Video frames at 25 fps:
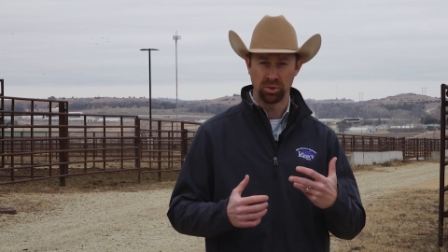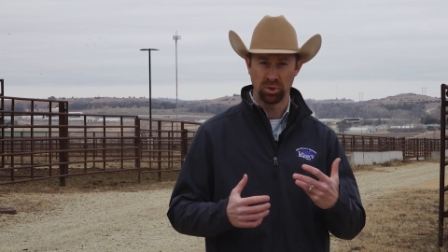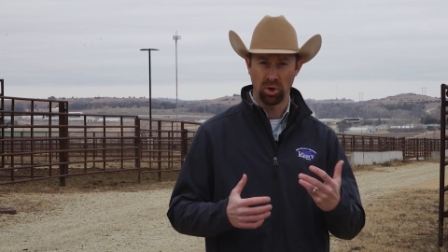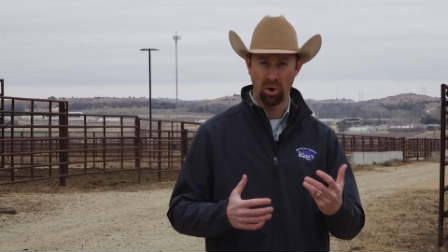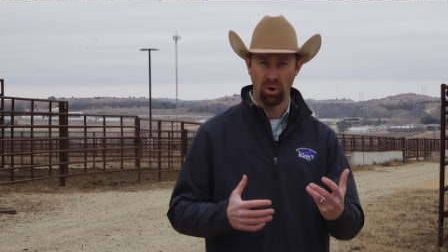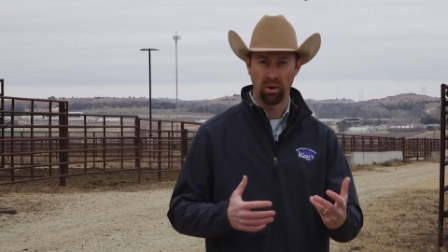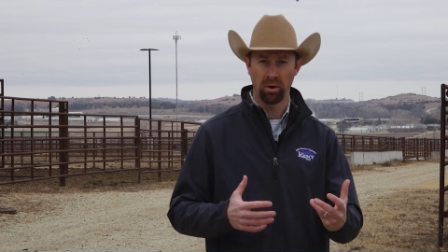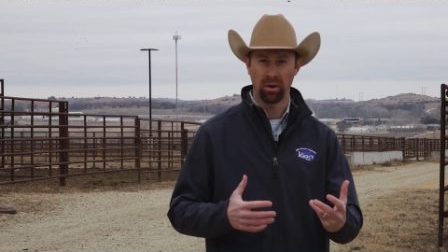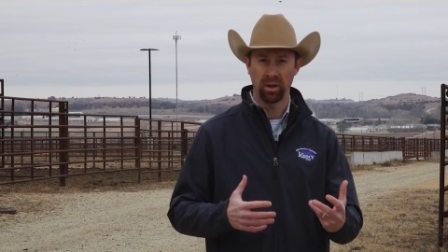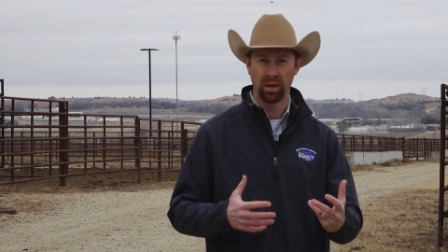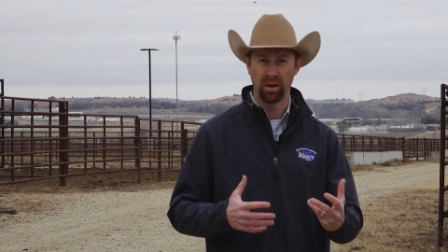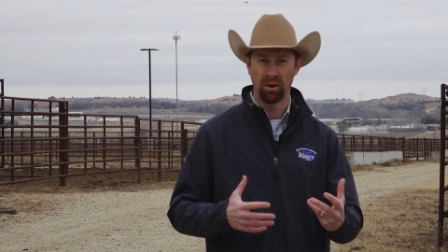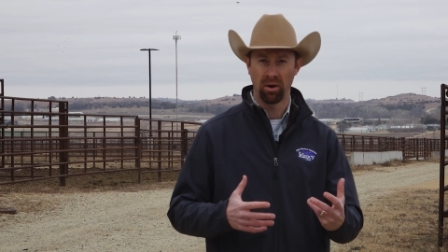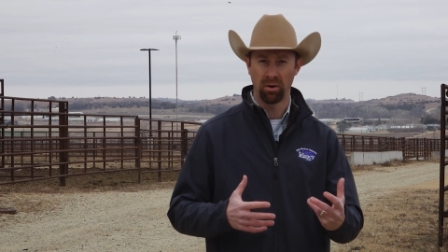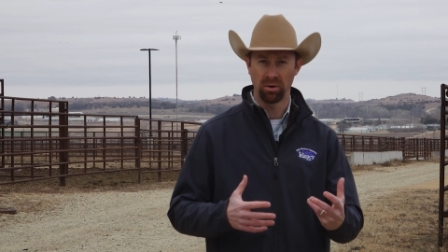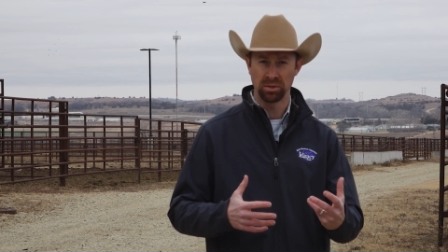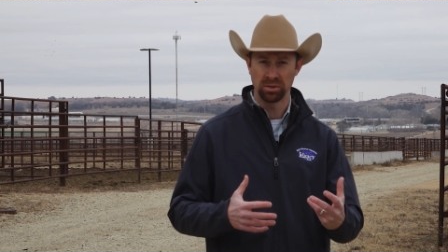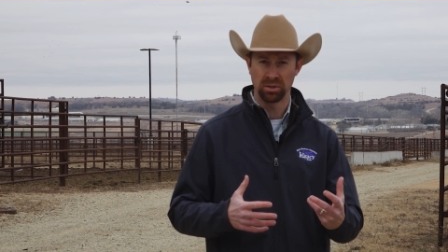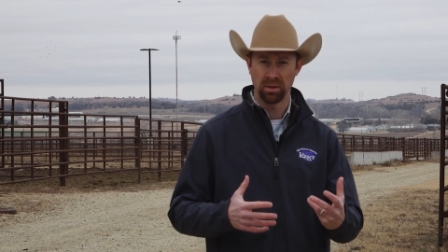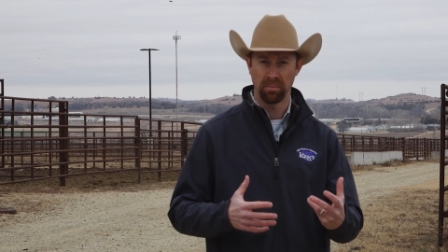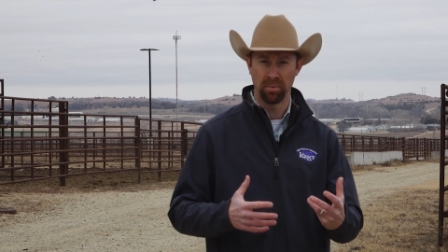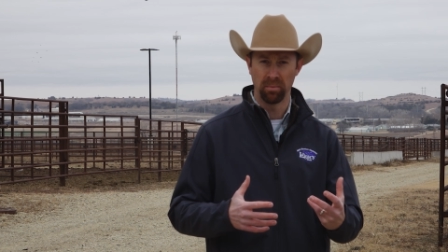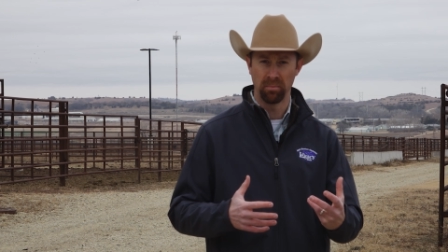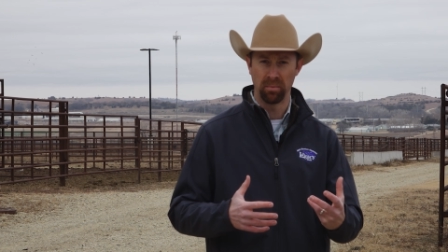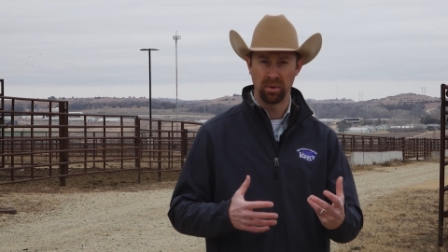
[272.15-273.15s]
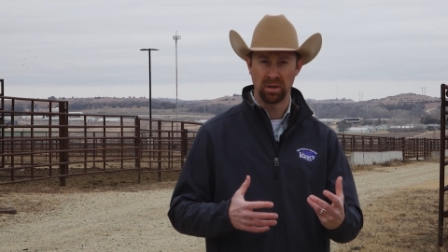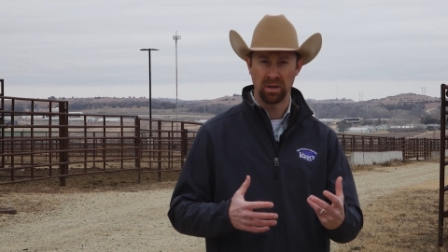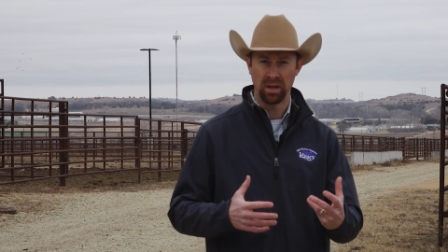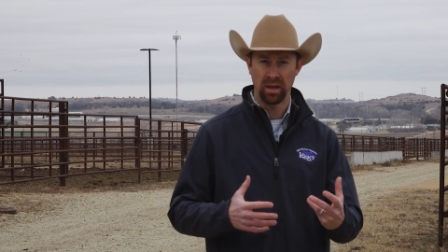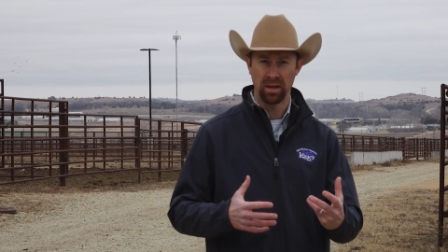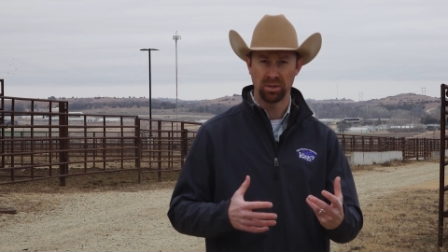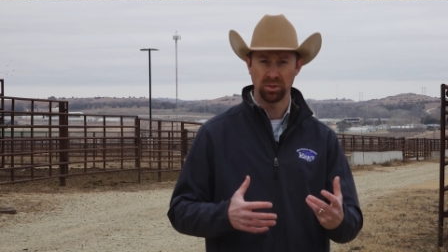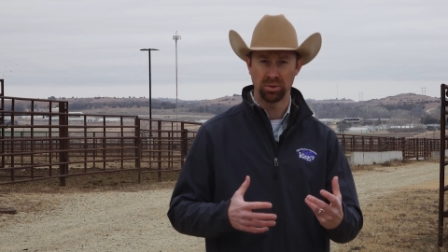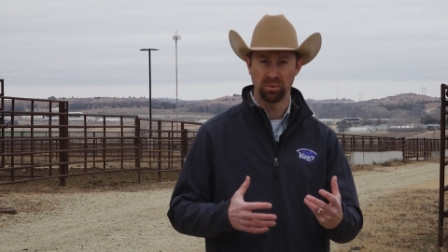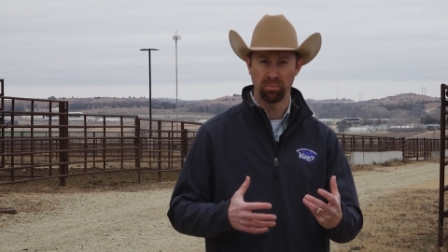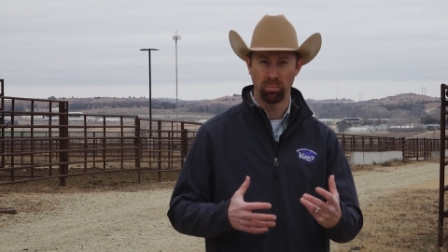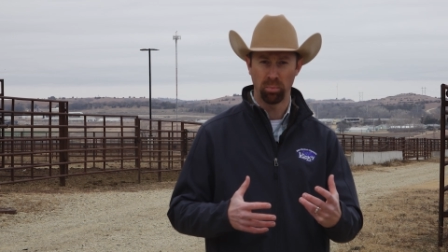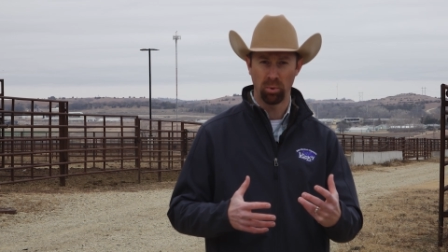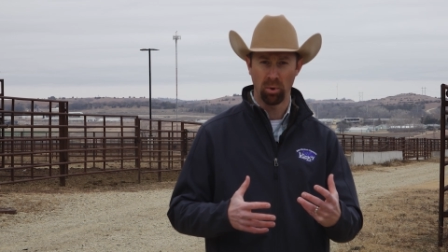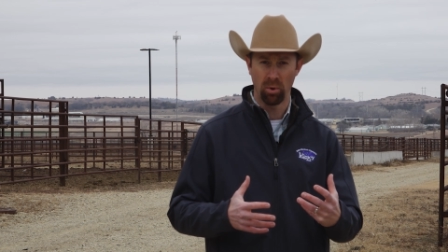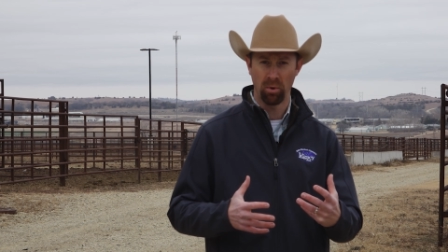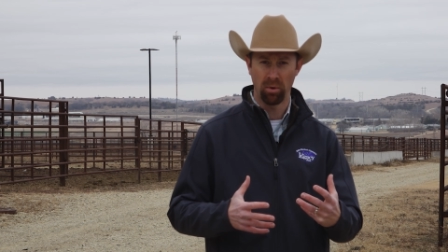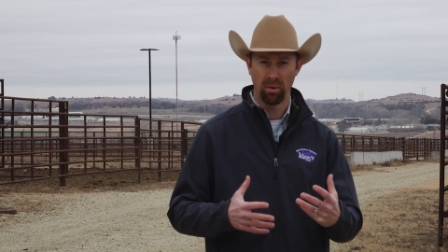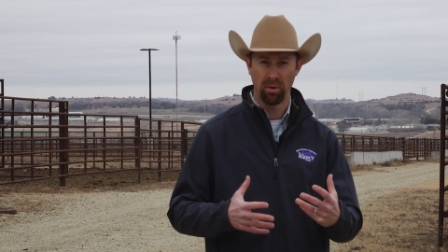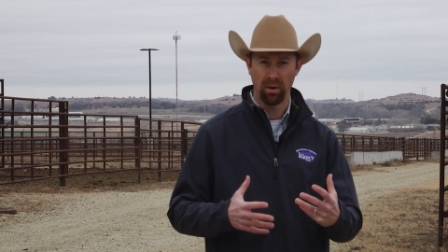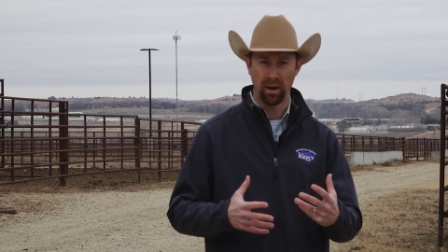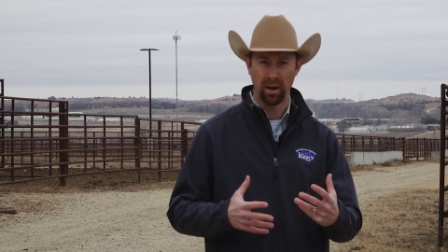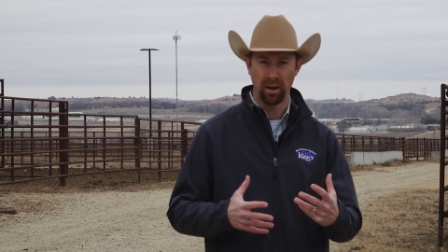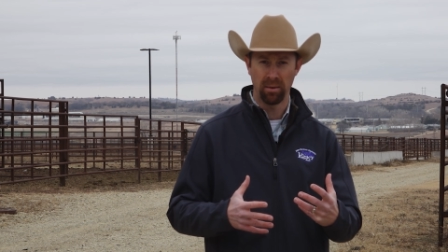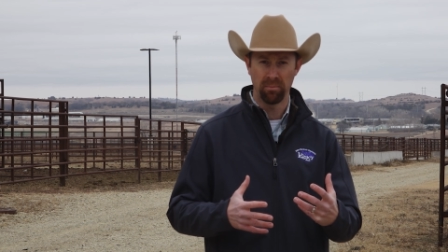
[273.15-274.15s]
target our supplementation
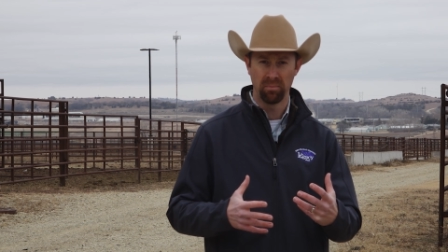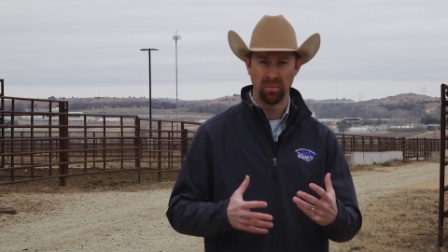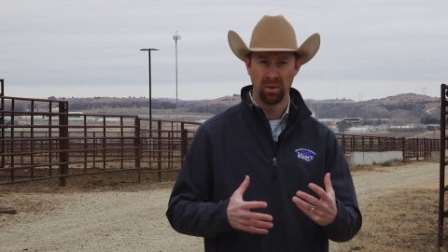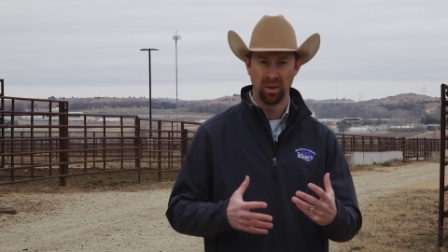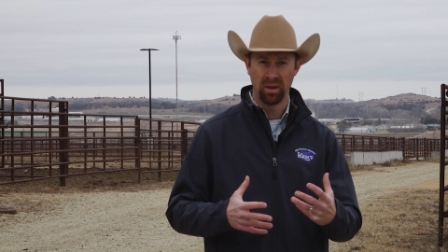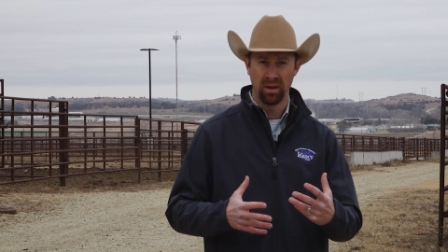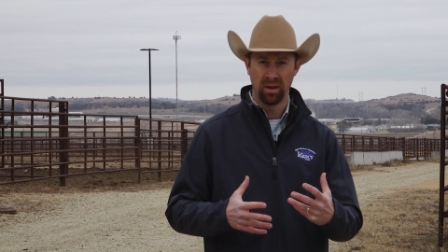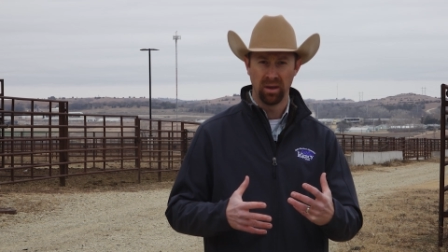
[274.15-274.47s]
program